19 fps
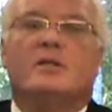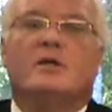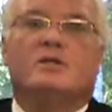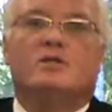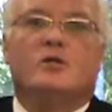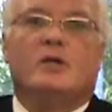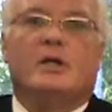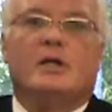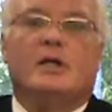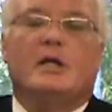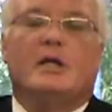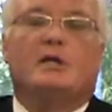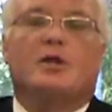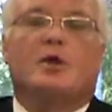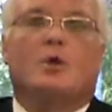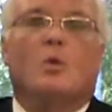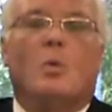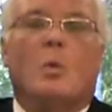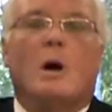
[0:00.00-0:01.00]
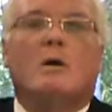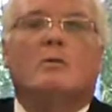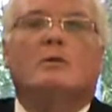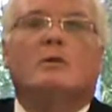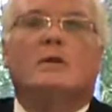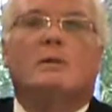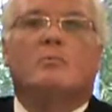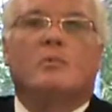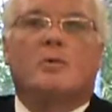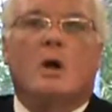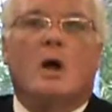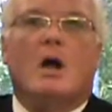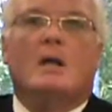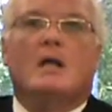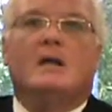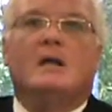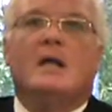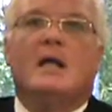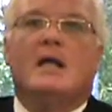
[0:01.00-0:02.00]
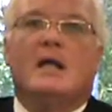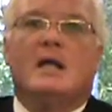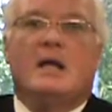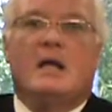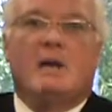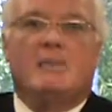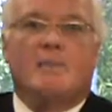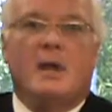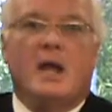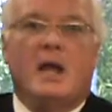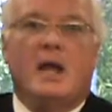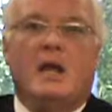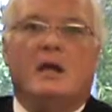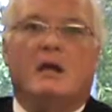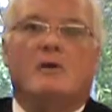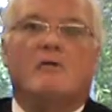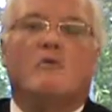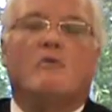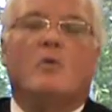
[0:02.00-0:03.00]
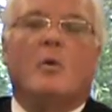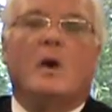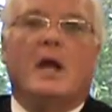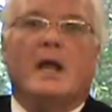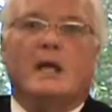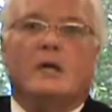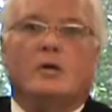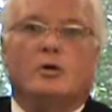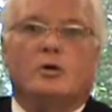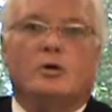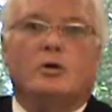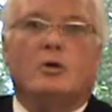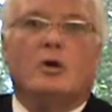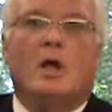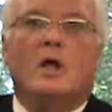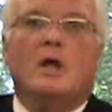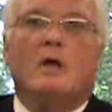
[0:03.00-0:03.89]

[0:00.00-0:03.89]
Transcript: that you're getting the quality product and paying for a good